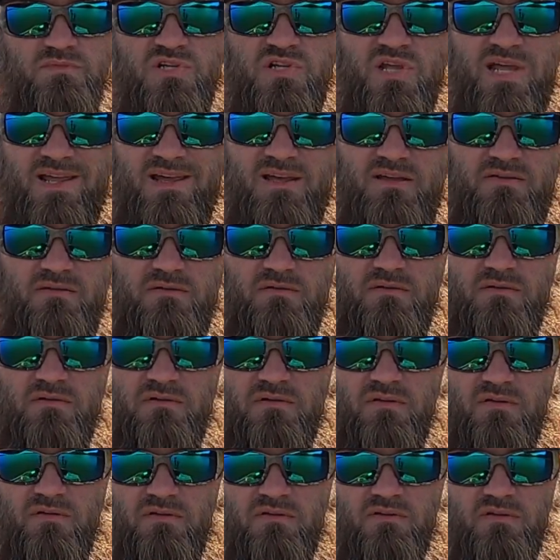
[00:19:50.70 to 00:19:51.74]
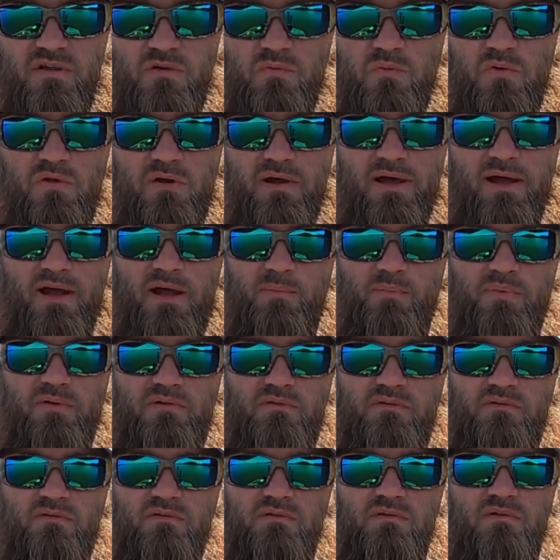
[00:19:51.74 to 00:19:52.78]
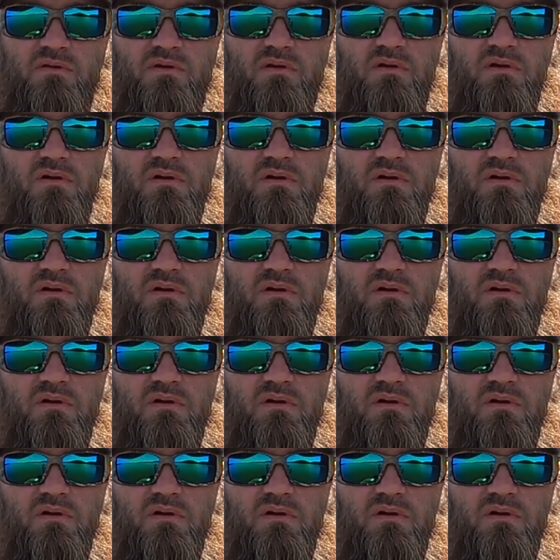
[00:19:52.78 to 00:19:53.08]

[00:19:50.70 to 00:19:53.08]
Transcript: test to see what happens,